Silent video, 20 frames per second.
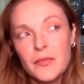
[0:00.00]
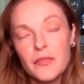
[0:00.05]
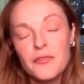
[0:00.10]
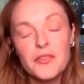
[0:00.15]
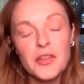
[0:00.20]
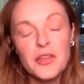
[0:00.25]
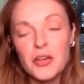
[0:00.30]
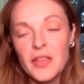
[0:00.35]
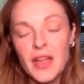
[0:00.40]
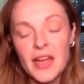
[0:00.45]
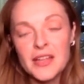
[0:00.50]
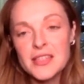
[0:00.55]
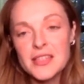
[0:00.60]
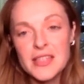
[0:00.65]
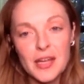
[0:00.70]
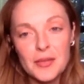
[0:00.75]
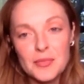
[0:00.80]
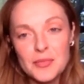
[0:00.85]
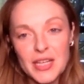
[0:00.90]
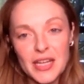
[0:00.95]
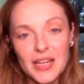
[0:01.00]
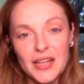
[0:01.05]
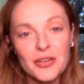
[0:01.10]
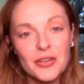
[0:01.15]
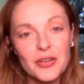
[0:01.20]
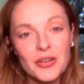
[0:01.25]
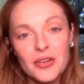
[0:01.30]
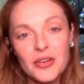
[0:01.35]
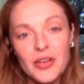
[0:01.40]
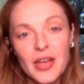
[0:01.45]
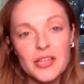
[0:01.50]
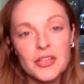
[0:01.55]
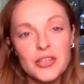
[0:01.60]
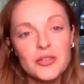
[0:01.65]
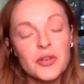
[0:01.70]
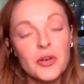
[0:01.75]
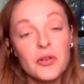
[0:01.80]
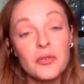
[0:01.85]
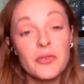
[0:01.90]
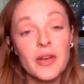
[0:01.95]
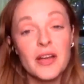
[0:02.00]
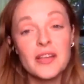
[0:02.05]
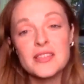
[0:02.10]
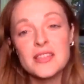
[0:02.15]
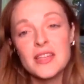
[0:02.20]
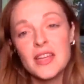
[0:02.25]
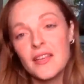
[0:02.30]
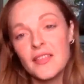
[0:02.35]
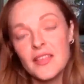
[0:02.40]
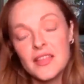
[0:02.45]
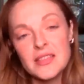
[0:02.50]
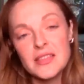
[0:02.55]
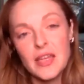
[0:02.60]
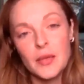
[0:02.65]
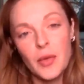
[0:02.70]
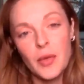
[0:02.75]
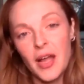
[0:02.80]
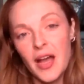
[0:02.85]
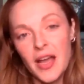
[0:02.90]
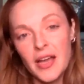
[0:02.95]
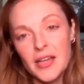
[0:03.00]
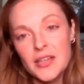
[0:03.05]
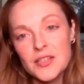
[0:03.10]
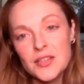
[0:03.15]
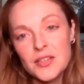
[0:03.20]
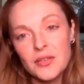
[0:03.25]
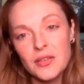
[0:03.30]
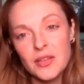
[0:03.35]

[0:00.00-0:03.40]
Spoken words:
feel that same tingle and you don't resonate in the same way I do,